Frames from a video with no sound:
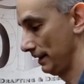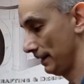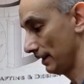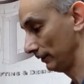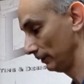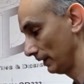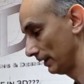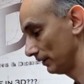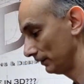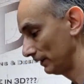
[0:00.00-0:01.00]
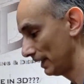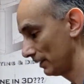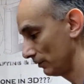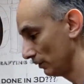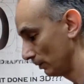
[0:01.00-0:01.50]
Yeah, so there's the
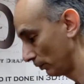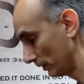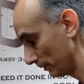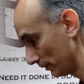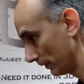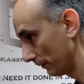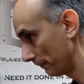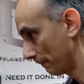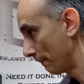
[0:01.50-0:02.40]
actual print mill.